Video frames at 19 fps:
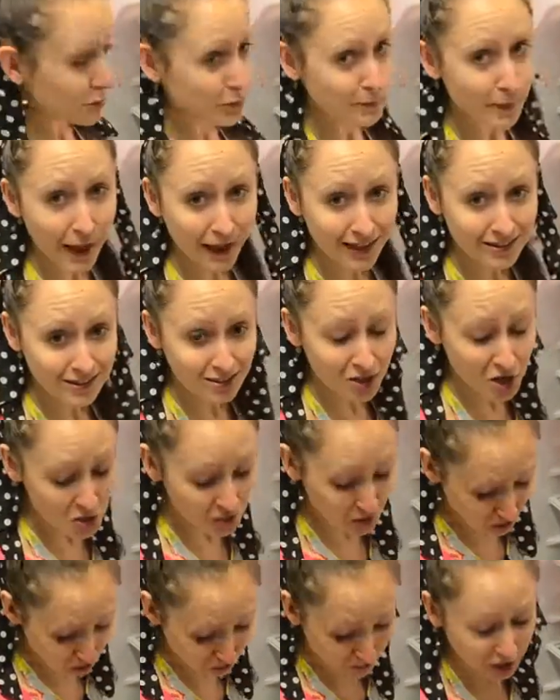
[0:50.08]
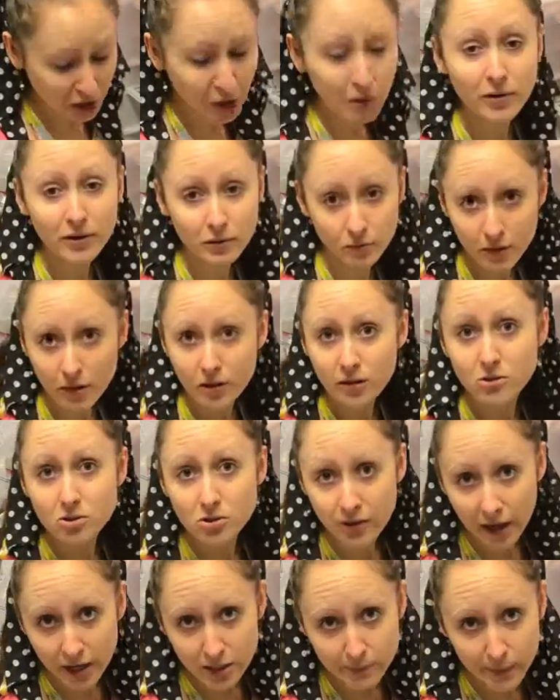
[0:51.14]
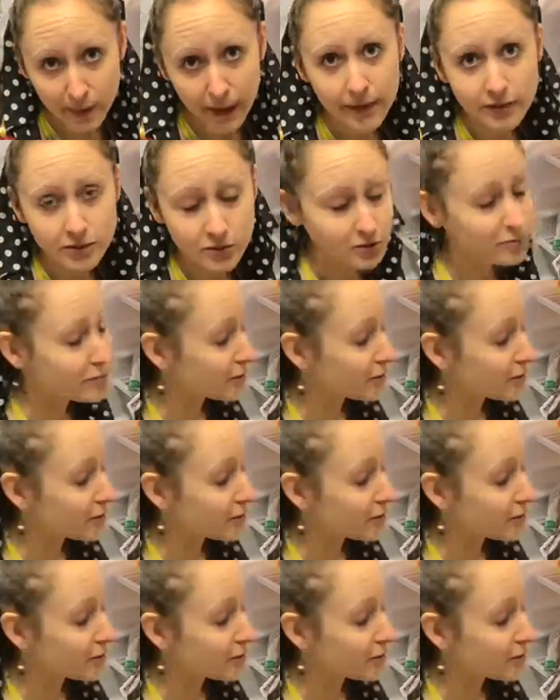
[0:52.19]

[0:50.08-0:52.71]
was passed though, it would be going in one of those trash bags, you